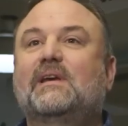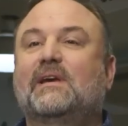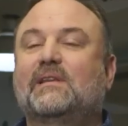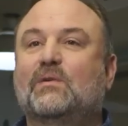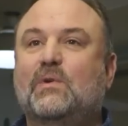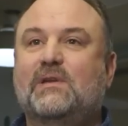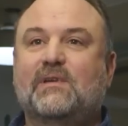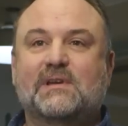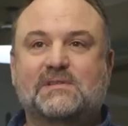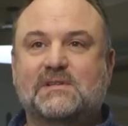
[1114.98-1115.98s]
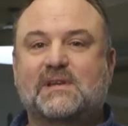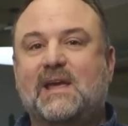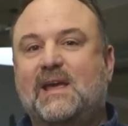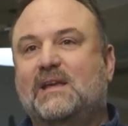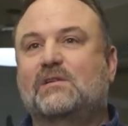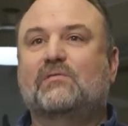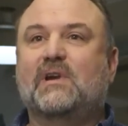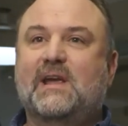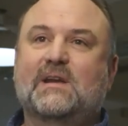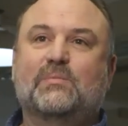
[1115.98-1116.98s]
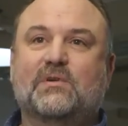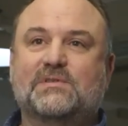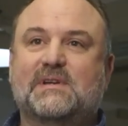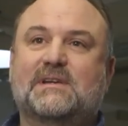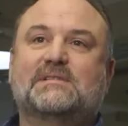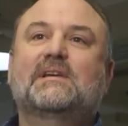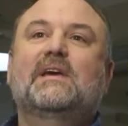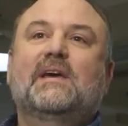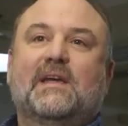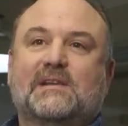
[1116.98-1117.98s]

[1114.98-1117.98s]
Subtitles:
and the weaving is just a hand over hand process, and